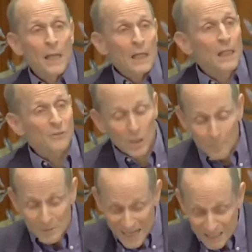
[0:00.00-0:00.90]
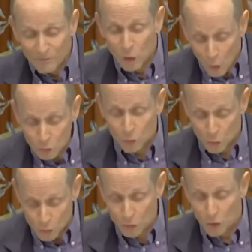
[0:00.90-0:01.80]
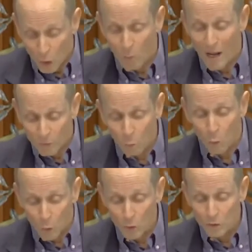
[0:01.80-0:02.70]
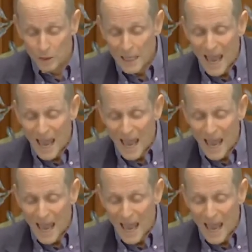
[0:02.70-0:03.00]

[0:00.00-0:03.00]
lifts up native cultures around the world